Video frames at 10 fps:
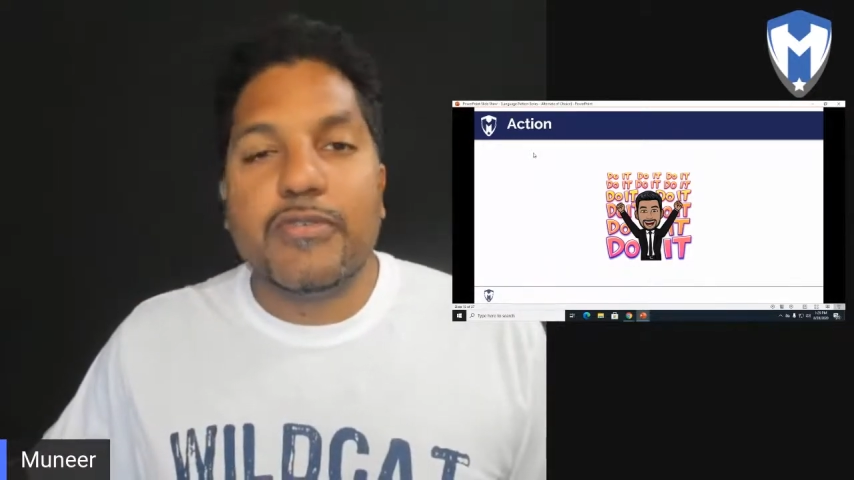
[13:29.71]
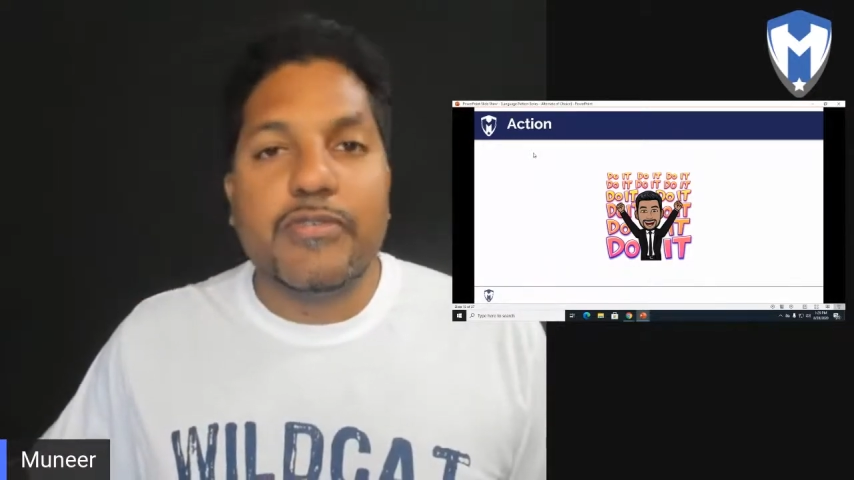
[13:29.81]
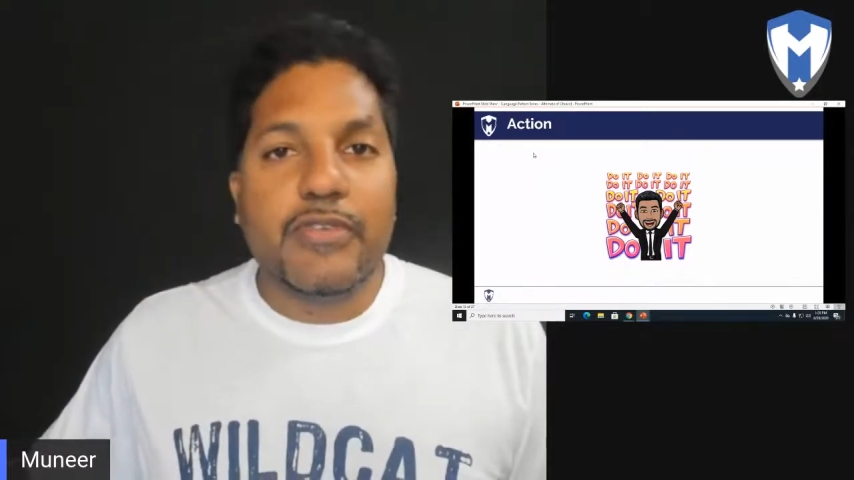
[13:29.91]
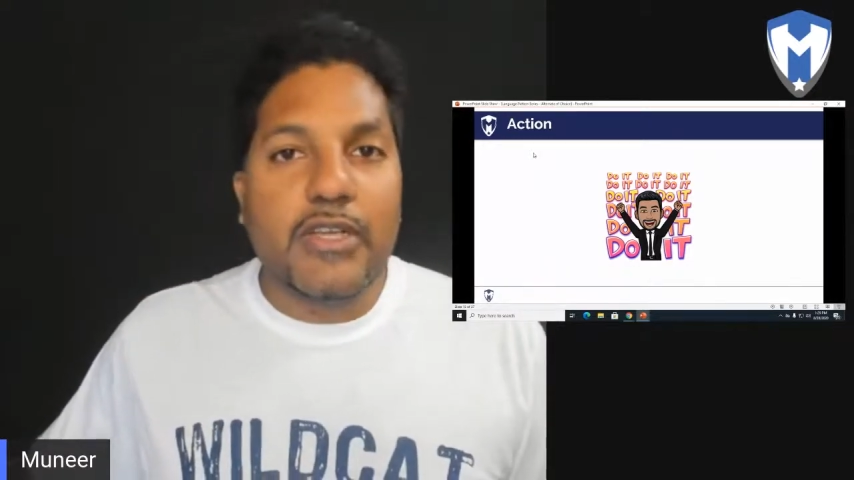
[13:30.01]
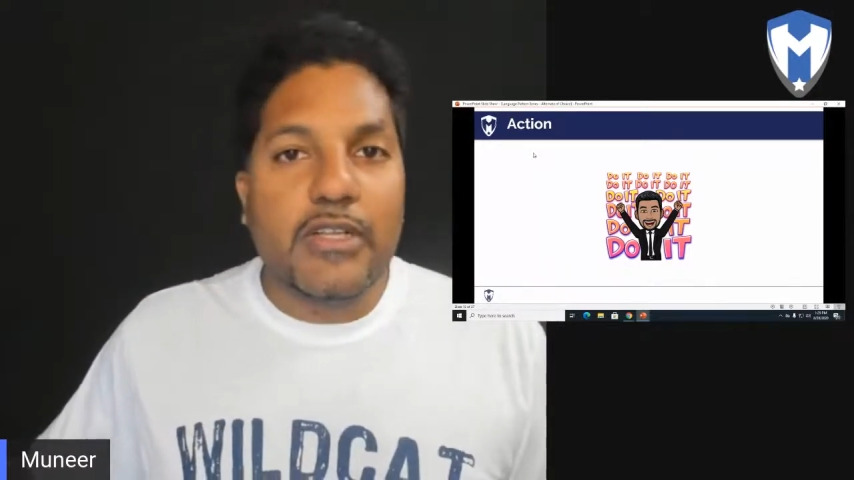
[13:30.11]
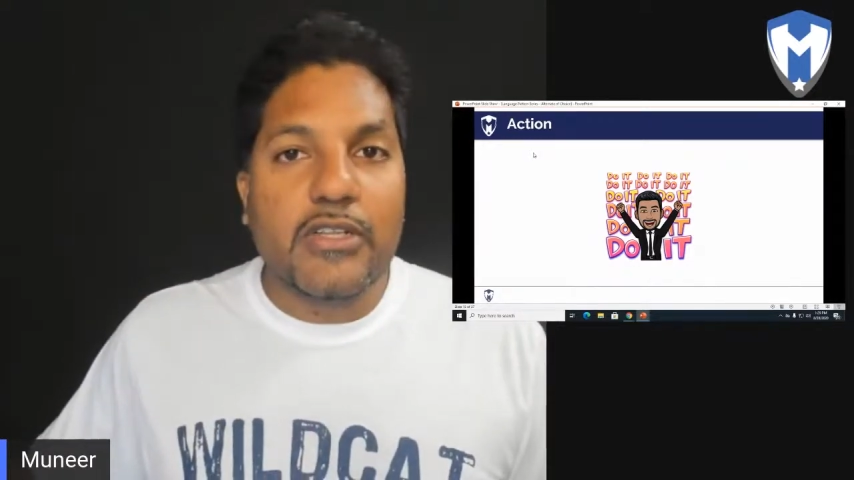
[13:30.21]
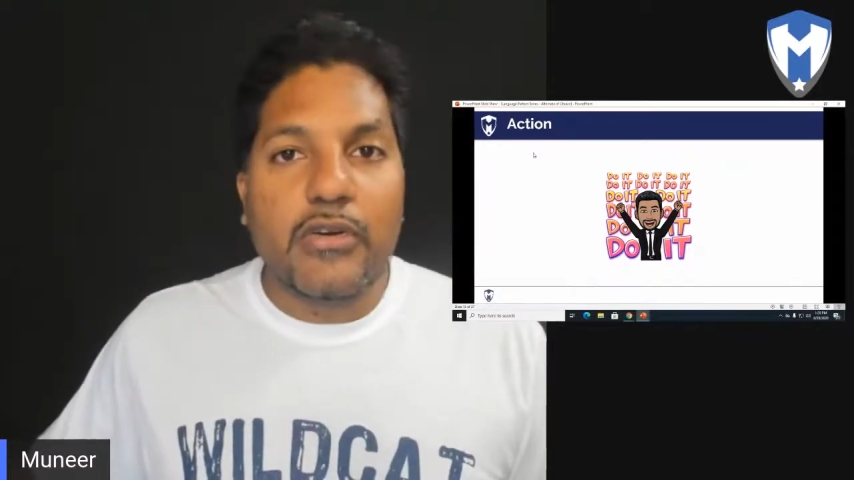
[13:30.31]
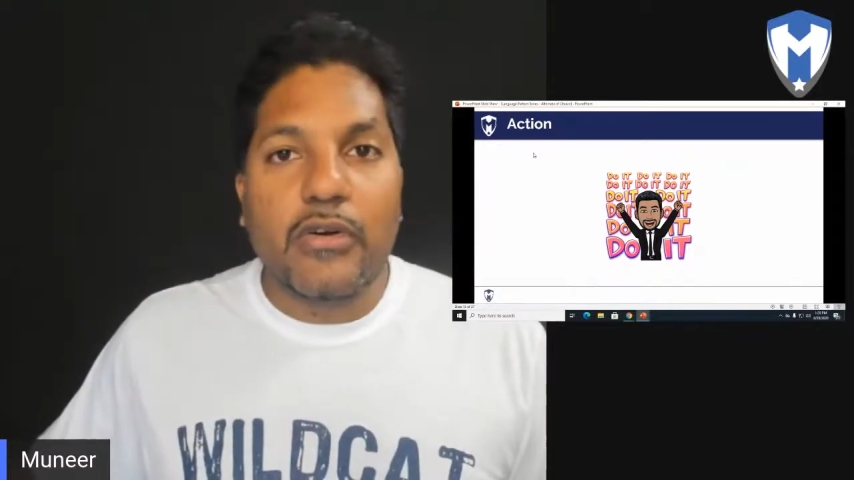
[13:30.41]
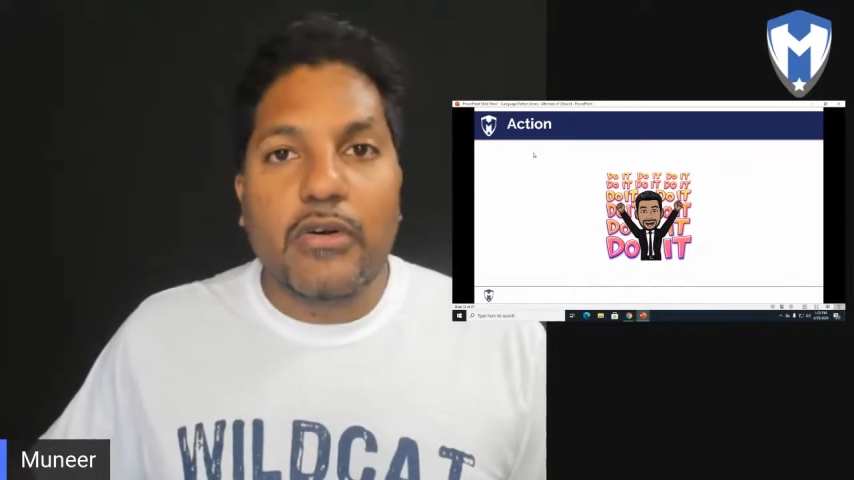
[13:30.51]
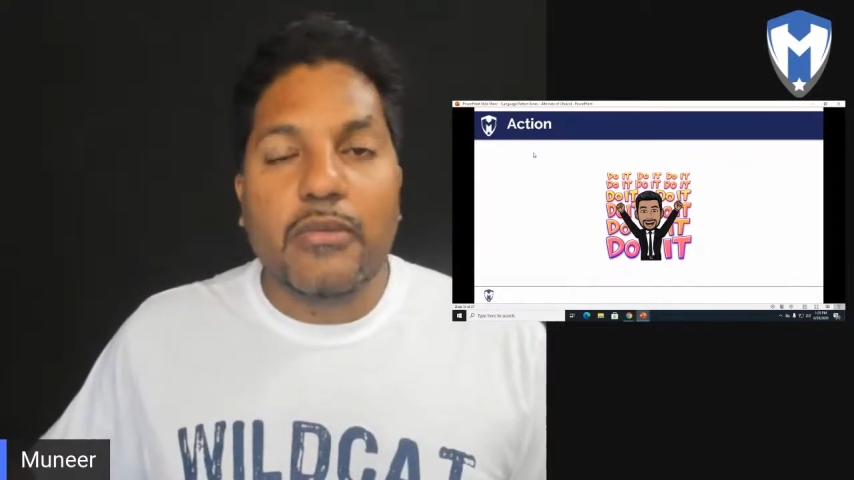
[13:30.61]
feel
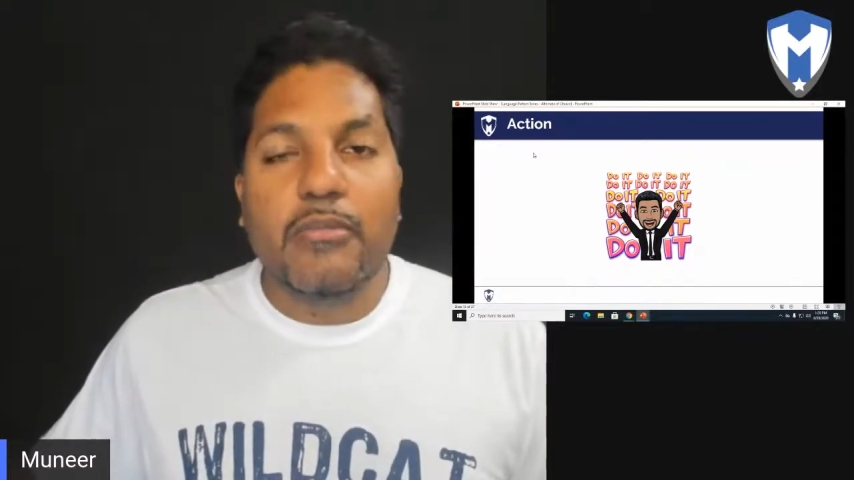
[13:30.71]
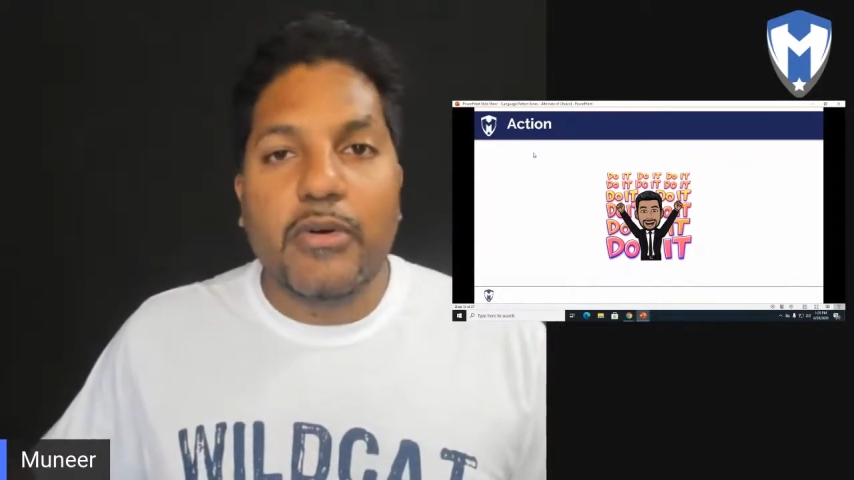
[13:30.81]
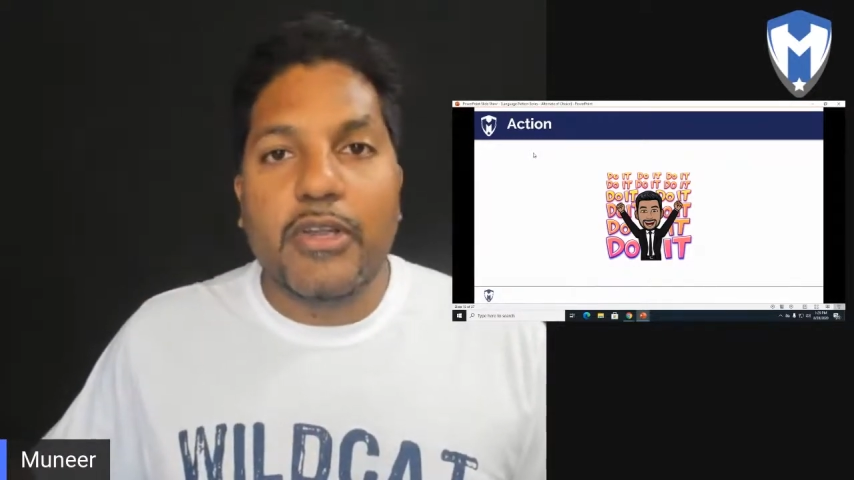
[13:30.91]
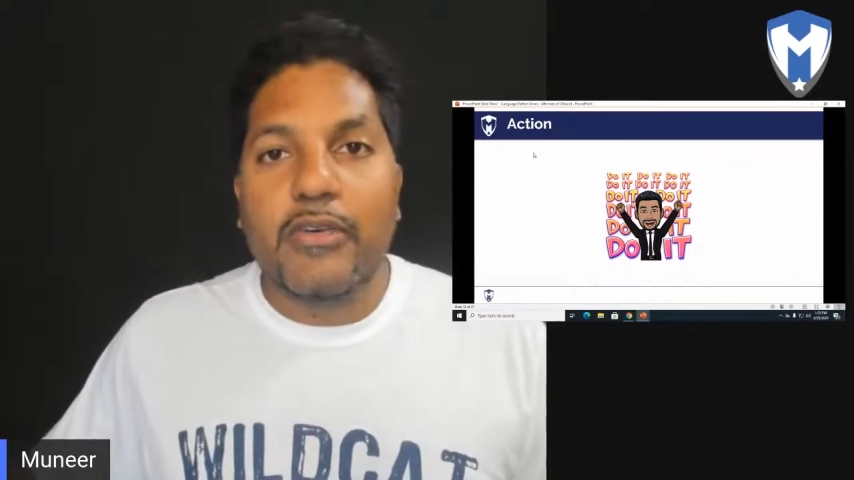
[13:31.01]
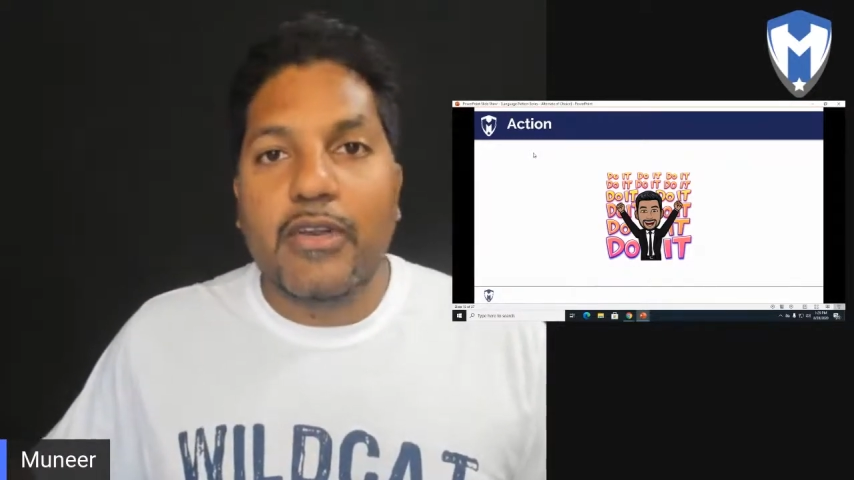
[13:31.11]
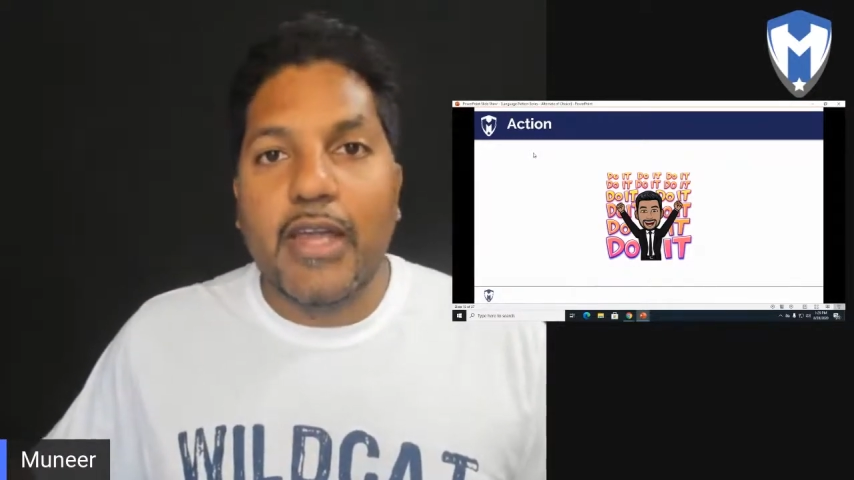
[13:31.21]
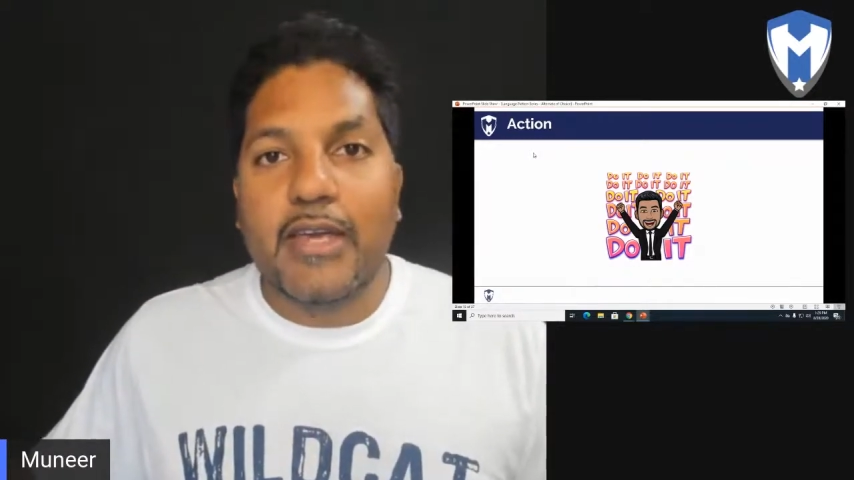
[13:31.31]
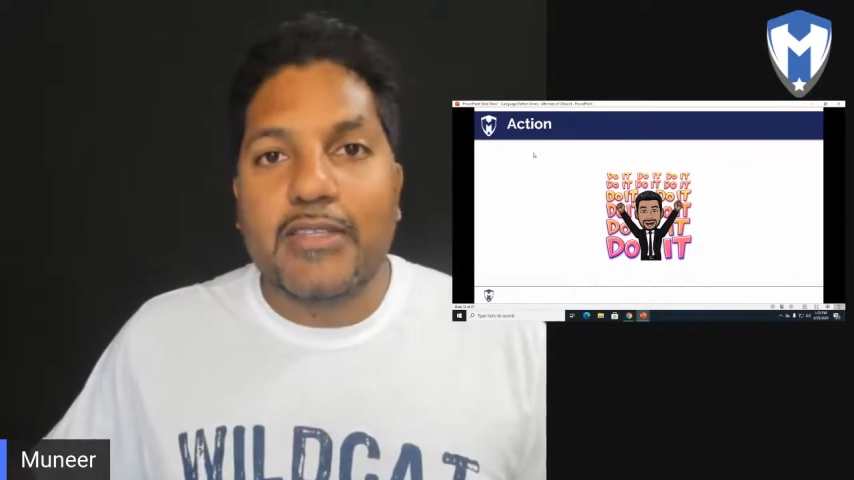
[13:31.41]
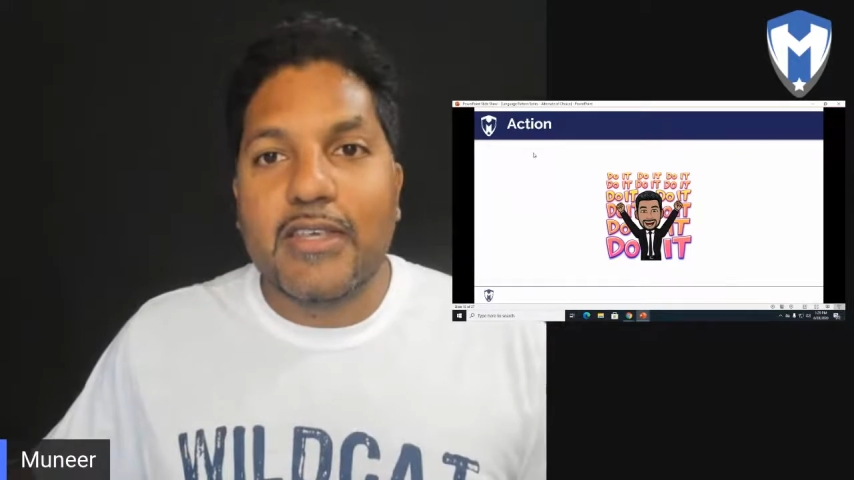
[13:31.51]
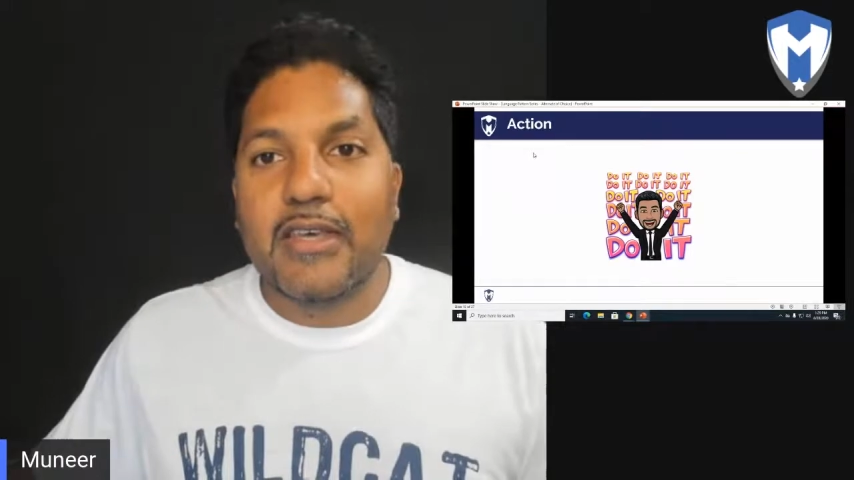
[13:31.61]
your body
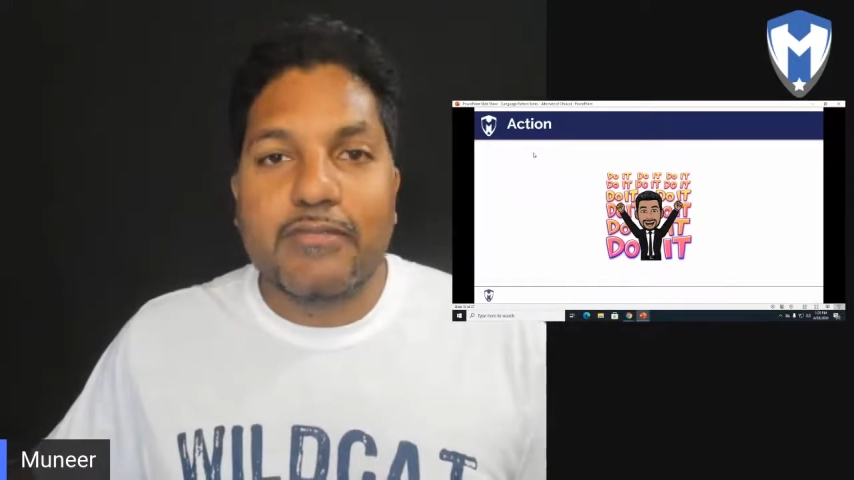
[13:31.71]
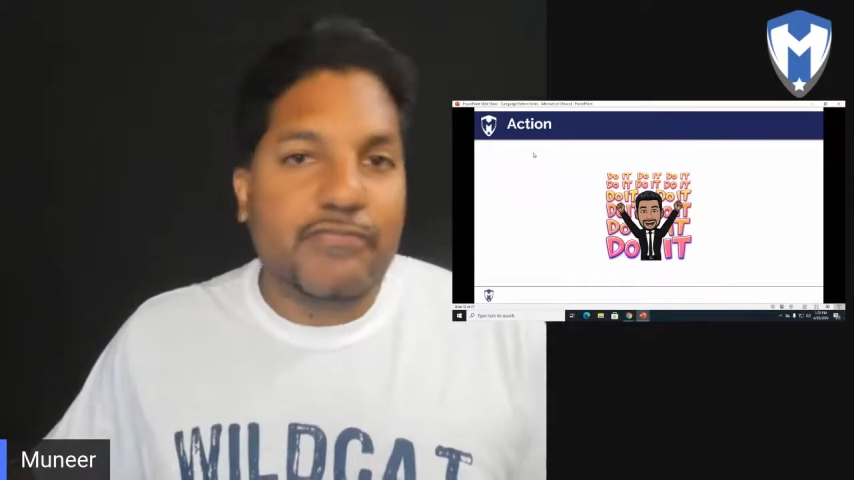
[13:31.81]
relaxing?